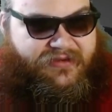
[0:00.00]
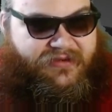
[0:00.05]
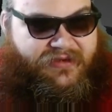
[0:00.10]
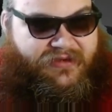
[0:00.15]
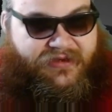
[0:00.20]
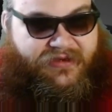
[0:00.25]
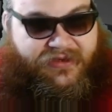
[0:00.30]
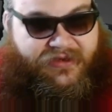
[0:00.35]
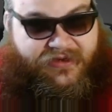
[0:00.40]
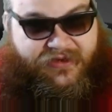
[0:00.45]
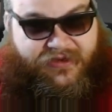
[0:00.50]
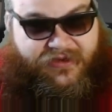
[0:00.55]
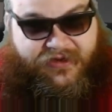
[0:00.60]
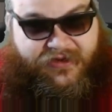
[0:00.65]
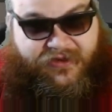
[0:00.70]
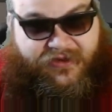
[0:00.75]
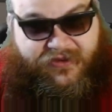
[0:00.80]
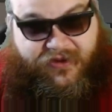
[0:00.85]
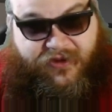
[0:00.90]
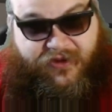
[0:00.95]
in
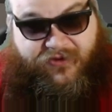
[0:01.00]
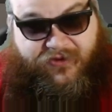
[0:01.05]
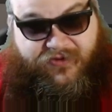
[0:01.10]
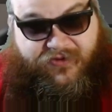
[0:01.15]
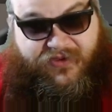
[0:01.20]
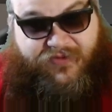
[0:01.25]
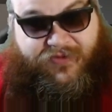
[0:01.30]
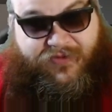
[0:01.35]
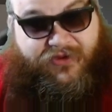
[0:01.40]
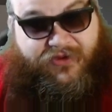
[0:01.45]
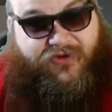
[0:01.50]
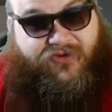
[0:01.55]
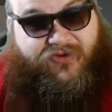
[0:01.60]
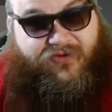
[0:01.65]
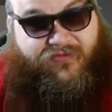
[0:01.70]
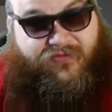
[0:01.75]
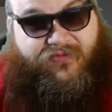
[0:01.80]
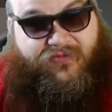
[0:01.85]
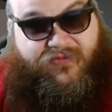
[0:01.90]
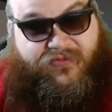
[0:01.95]
a hollow
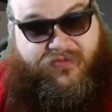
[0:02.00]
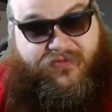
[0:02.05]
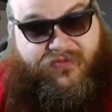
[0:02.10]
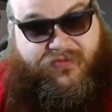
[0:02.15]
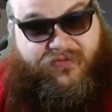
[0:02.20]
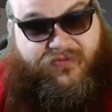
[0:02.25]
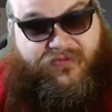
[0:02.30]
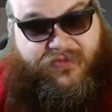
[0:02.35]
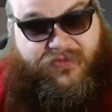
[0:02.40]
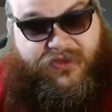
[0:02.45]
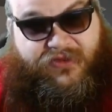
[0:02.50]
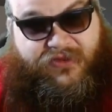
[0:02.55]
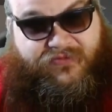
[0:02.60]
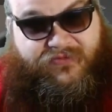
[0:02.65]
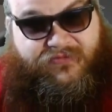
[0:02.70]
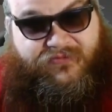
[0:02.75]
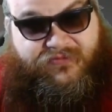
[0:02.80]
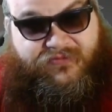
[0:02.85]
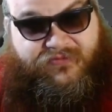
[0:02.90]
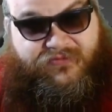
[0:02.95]
simulation,
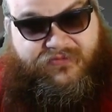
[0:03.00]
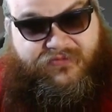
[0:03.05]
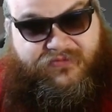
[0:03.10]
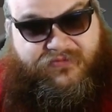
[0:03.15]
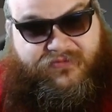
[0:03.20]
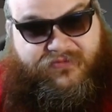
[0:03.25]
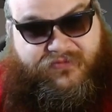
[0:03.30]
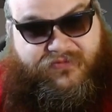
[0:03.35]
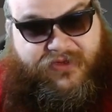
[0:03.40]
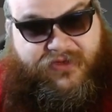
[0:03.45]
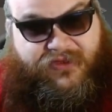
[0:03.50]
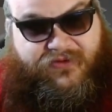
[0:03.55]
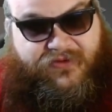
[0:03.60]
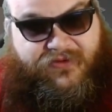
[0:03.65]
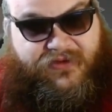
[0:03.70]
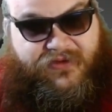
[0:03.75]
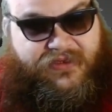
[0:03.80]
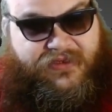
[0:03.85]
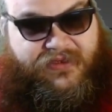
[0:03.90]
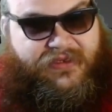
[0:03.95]
by the
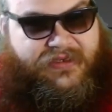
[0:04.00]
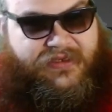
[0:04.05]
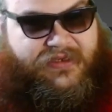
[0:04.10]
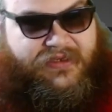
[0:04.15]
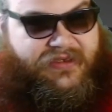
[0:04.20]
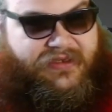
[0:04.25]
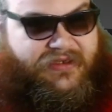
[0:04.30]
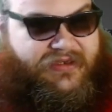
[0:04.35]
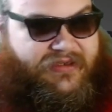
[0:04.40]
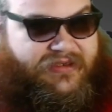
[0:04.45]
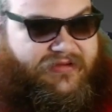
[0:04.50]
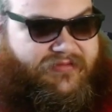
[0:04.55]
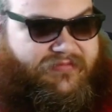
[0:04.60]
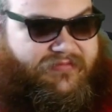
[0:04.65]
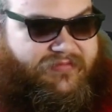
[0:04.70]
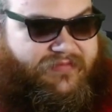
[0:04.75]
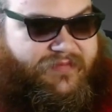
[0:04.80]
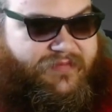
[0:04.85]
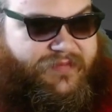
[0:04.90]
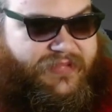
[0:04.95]
way,
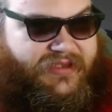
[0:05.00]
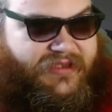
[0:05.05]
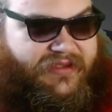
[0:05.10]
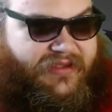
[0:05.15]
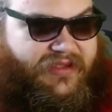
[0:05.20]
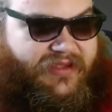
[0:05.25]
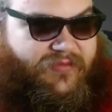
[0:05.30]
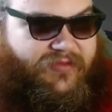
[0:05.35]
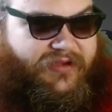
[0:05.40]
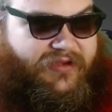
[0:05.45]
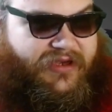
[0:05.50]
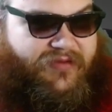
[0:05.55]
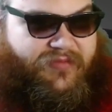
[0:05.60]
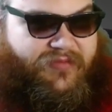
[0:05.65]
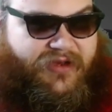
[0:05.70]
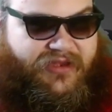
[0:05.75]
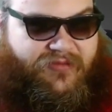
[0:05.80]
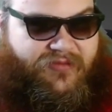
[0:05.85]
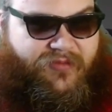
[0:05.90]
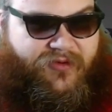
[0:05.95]
be assimilated
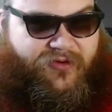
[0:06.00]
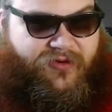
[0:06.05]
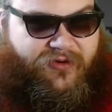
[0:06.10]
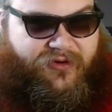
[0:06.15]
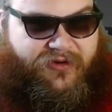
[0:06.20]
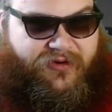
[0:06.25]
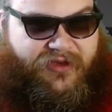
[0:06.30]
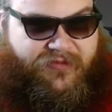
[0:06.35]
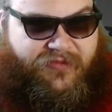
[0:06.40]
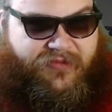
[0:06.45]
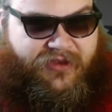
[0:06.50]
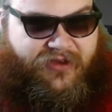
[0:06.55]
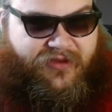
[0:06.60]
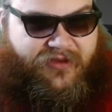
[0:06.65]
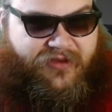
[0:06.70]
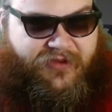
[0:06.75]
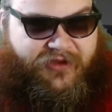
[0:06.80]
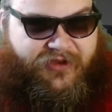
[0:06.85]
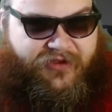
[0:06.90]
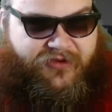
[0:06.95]
by the Borg and
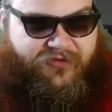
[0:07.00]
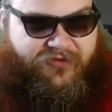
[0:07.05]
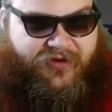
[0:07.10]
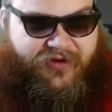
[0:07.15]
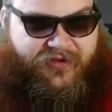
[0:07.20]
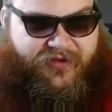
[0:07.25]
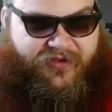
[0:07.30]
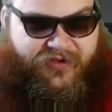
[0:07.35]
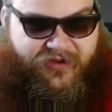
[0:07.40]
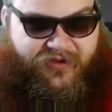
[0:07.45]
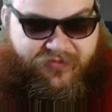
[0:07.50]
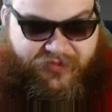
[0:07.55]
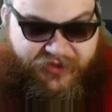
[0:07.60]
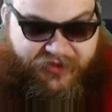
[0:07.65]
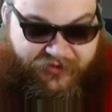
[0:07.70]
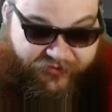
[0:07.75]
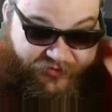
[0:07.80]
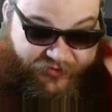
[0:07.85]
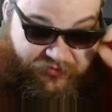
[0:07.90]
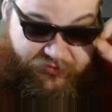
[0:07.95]
become excretus,
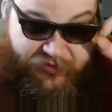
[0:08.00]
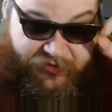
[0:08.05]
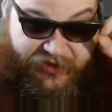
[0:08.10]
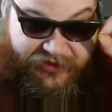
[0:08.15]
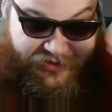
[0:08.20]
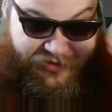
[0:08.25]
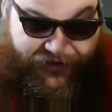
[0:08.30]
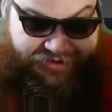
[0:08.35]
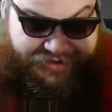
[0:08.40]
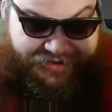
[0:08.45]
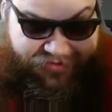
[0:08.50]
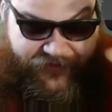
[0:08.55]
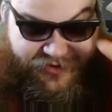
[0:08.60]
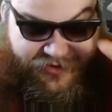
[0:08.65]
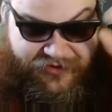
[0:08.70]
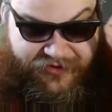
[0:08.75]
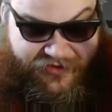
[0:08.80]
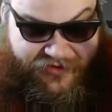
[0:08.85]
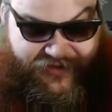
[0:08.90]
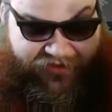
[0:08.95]
complete with the red light coming
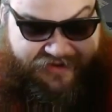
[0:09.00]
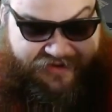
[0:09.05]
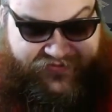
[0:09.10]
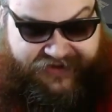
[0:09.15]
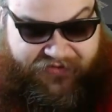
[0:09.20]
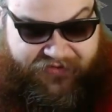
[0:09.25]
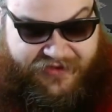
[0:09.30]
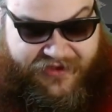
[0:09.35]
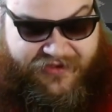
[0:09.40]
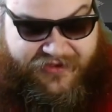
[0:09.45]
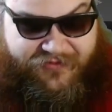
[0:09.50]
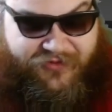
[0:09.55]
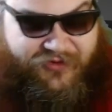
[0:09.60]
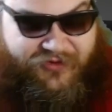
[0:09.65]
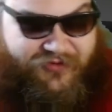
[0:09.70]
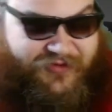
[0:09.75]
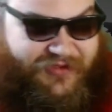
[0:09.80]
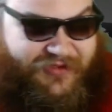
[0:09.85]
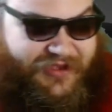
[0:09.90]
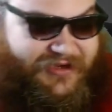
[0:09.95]
out of the side of his face, which
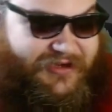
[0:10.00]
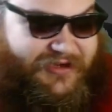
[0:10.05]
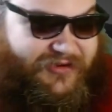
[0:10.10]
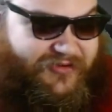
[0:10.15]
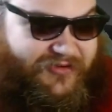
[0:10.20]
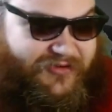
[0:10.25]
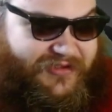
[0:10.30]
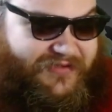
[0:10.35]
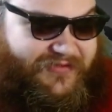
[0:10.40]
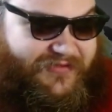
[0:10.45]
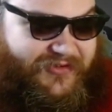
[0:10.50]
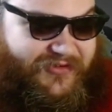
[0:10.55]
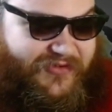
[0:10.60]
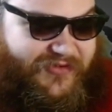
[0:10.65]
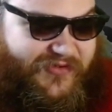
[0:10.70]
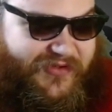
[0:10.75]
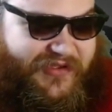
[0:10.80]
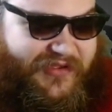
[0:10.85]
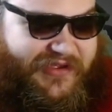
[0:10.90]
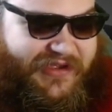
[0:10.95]
was an interesting
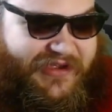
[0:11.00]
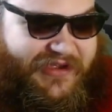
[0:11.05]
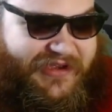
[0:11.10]
visual.